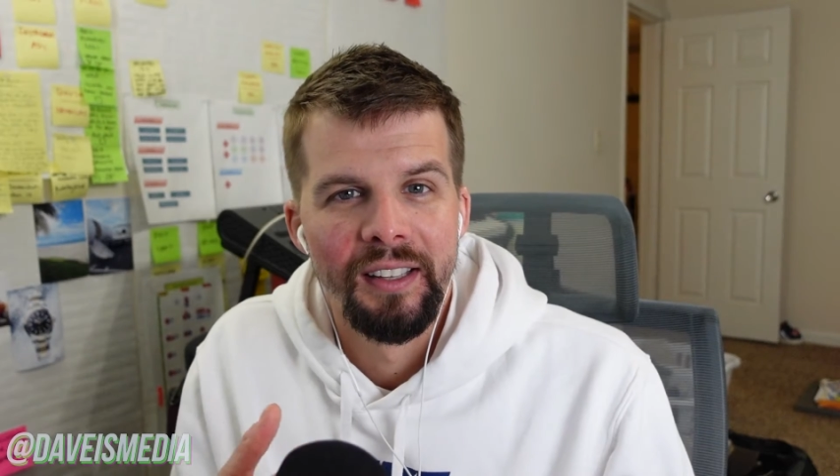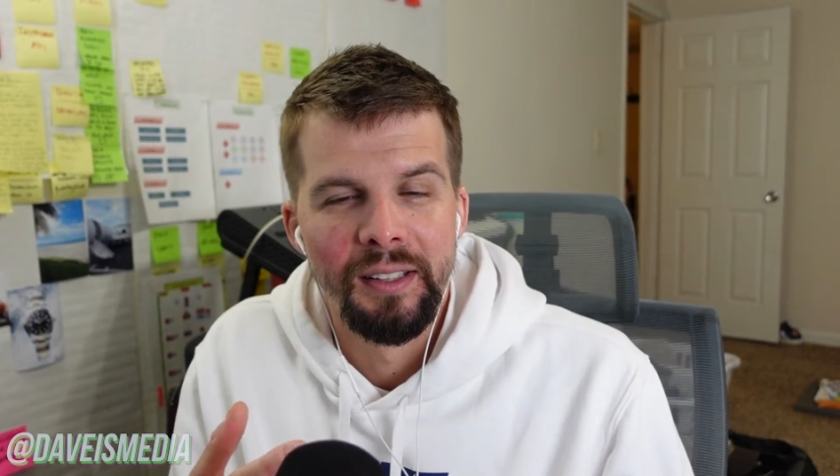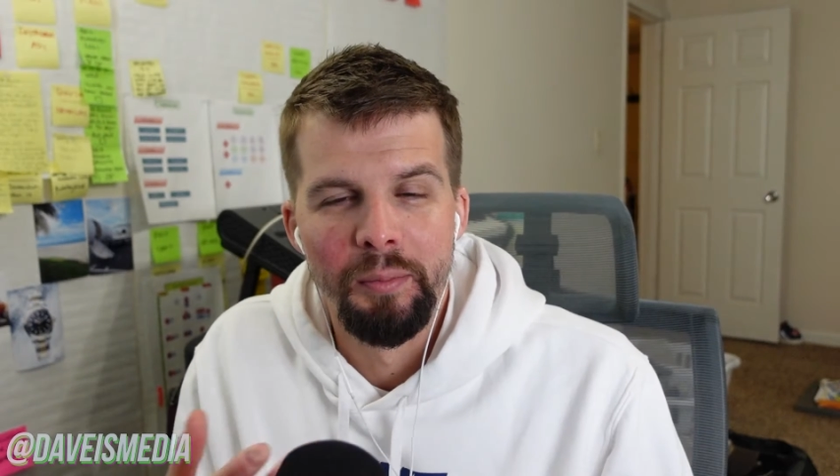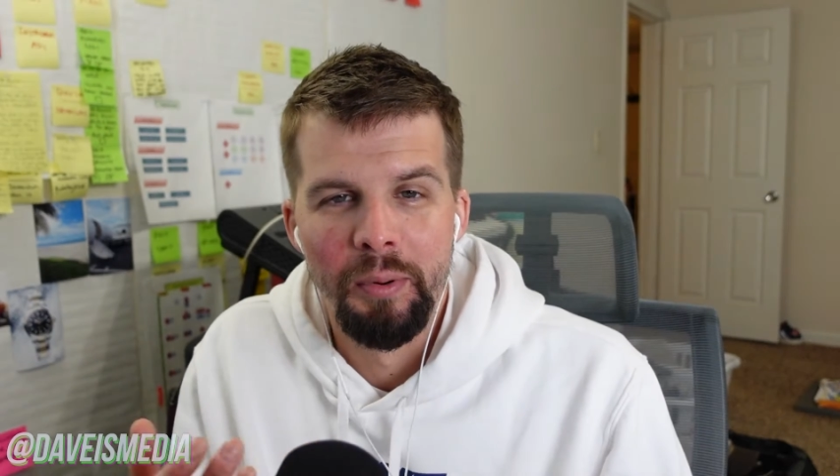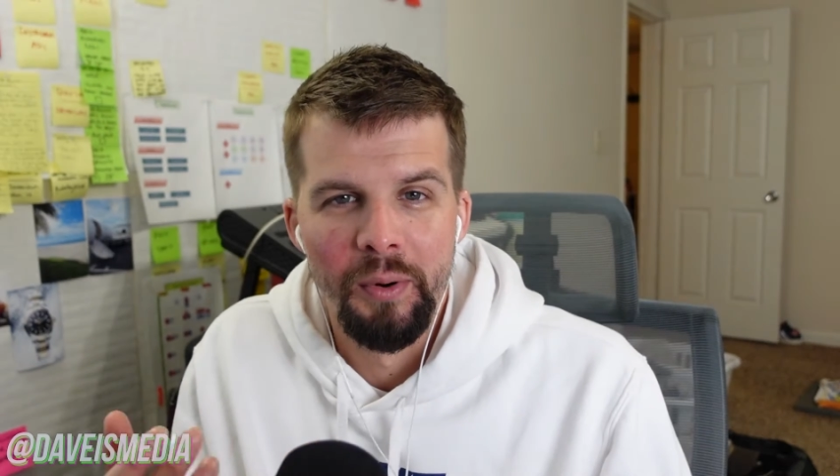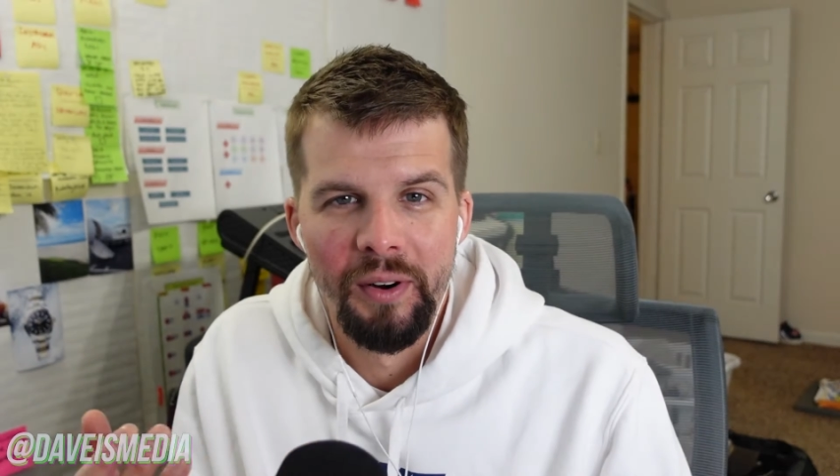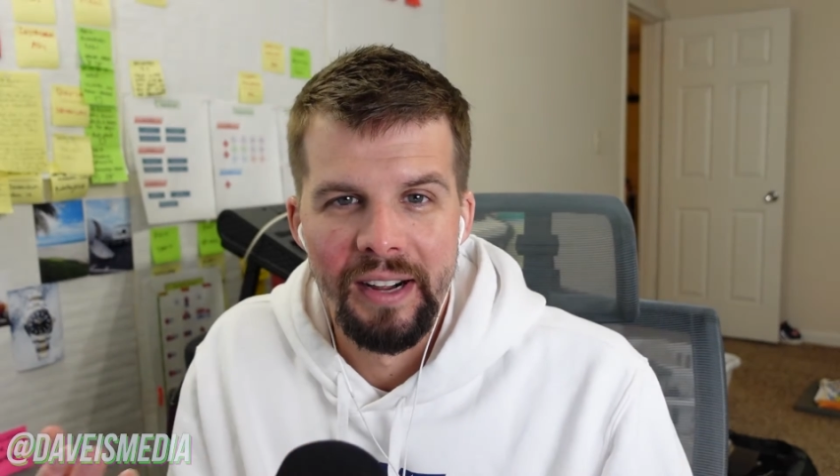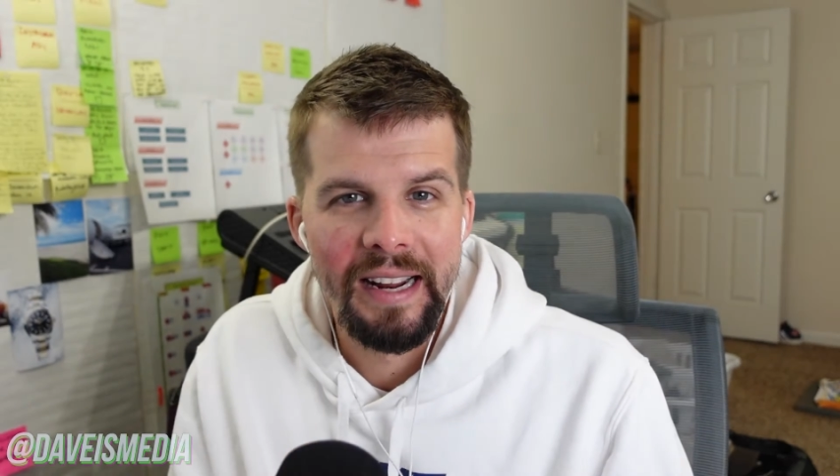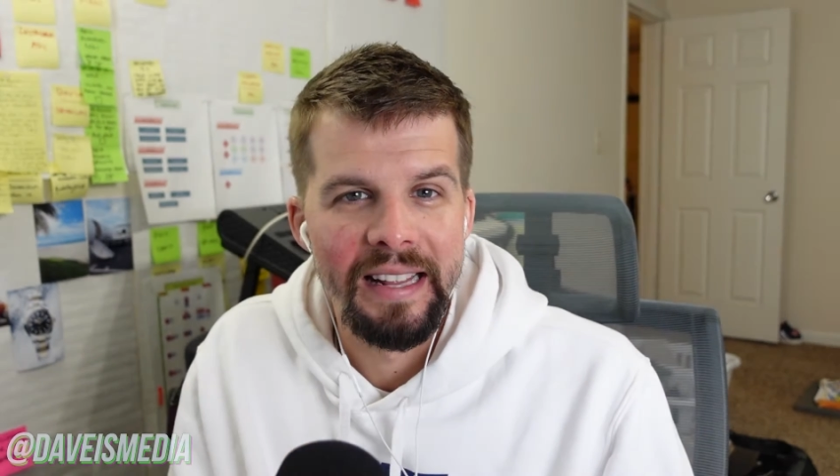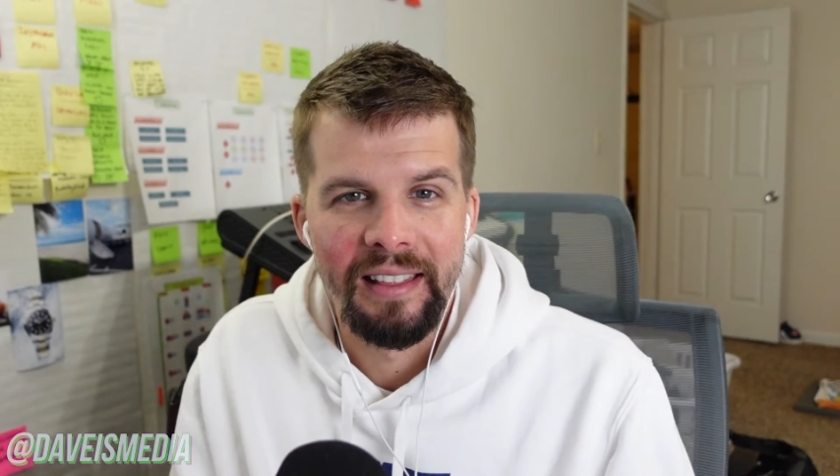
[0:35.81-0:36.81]
the
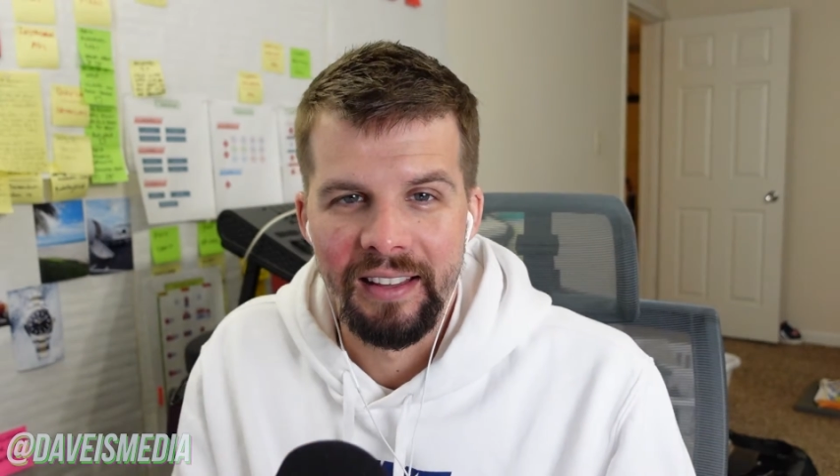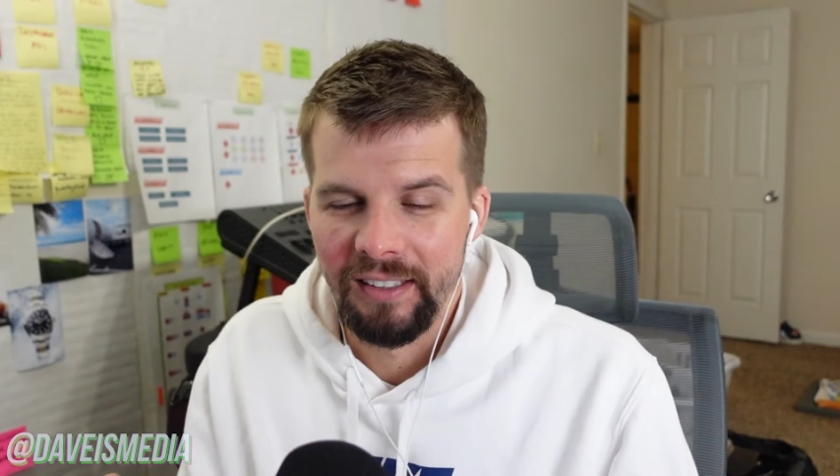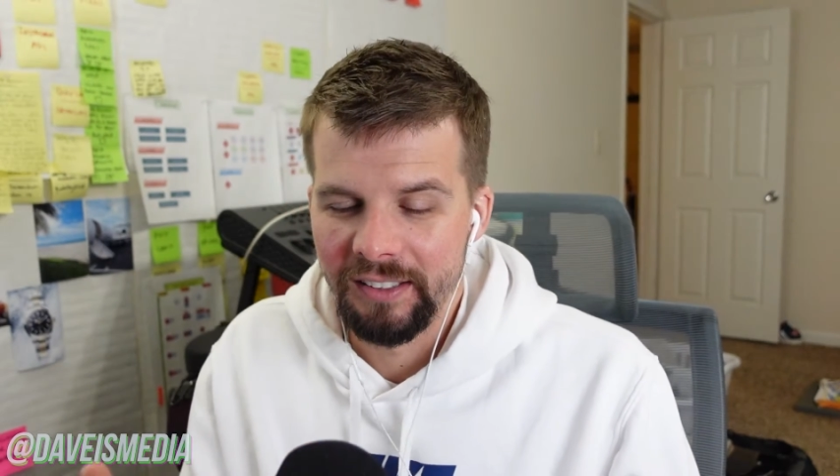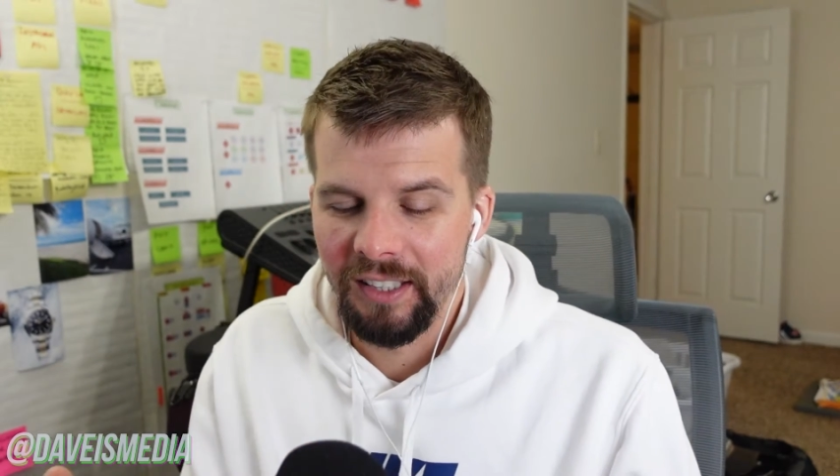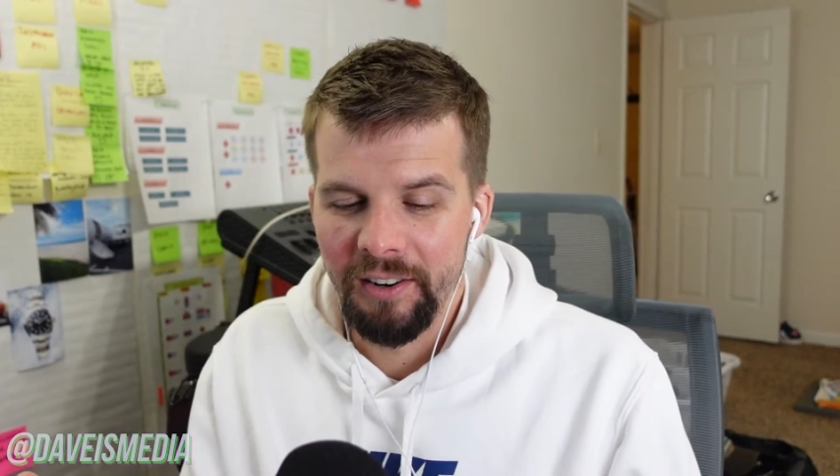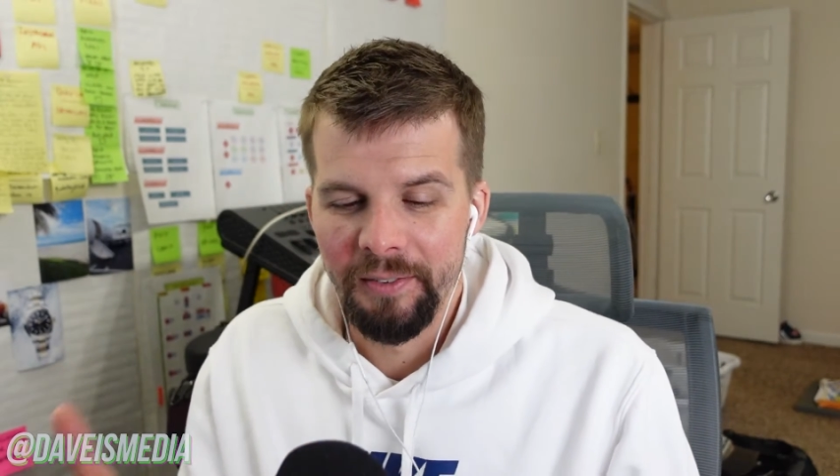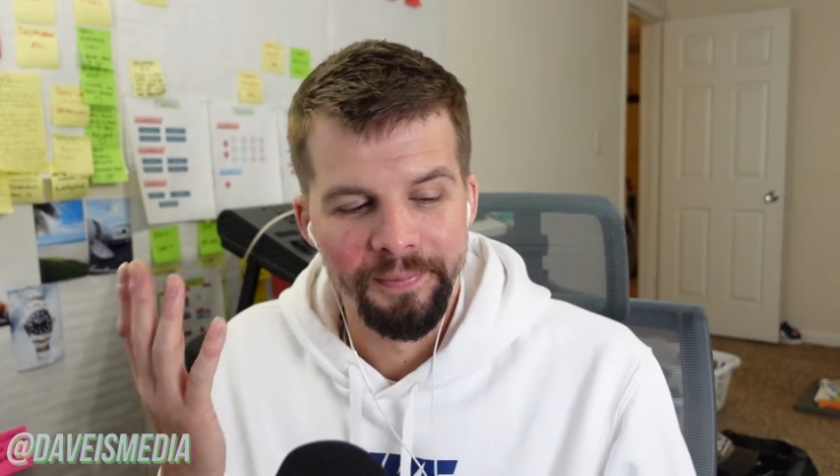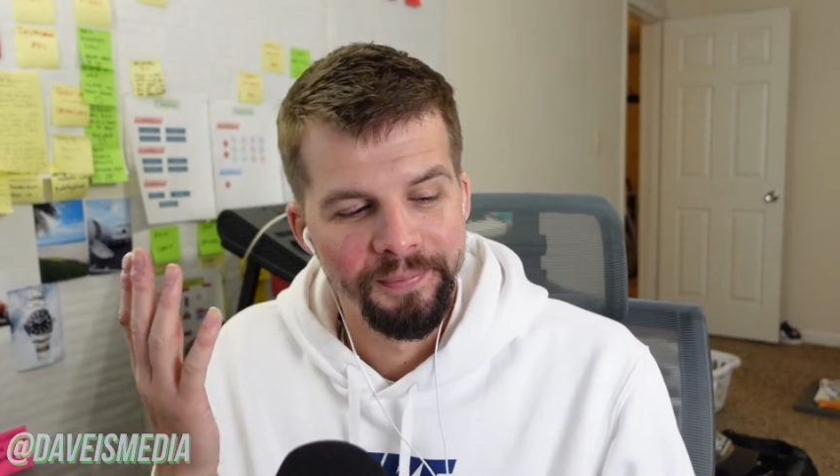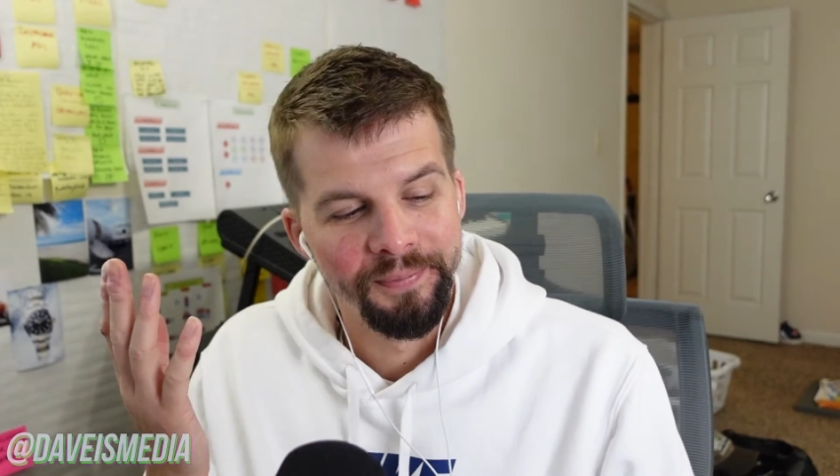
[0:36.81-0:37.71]
board, anything. So